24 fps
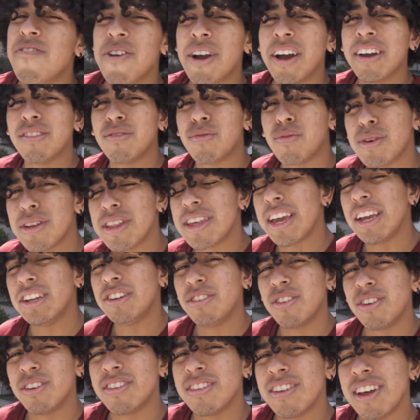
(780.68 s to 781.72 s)
you guys really
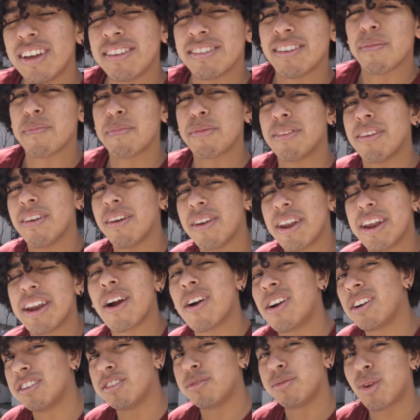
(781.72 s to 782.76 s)
enjoyed today's episode and
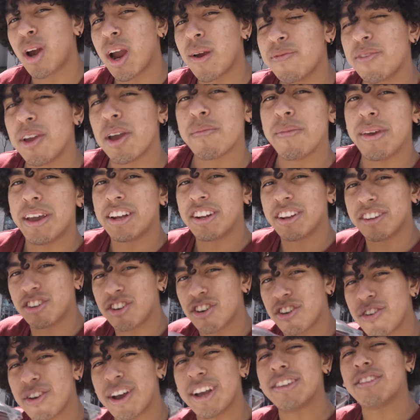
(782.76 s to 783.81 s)
aren't subscribed yet, make
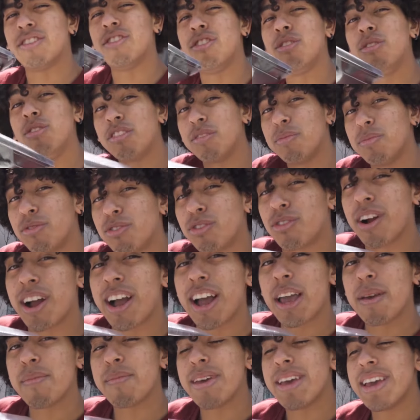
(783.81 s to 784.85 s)
sure you guys do
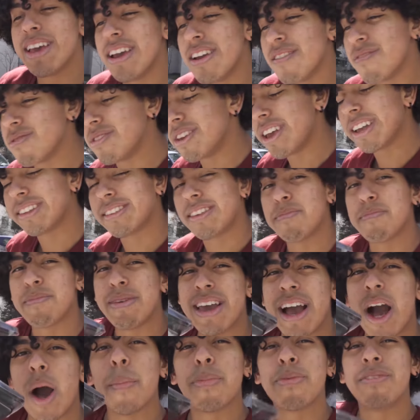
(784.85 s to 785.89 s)
subscribe so you guys can
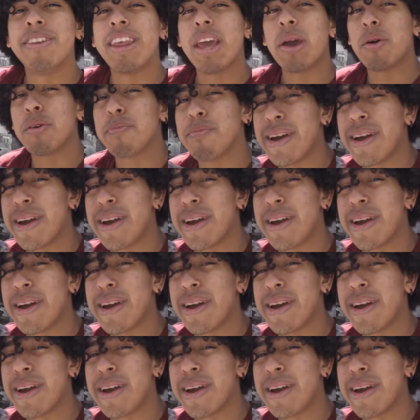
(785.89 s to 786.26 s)
be up to date with